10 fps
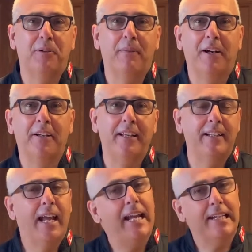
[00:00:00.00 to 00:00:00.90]
to Market
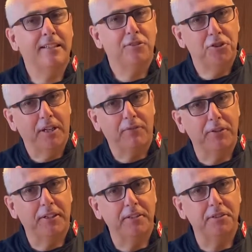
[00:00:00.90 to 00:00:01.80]
and Chef in
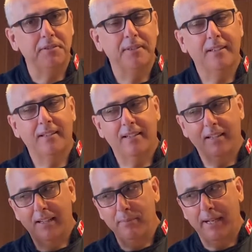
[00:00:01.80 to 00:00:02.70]
Your Kitchen,
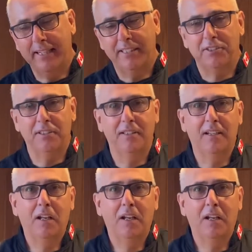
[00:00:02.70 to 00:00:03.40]
in my kitchen.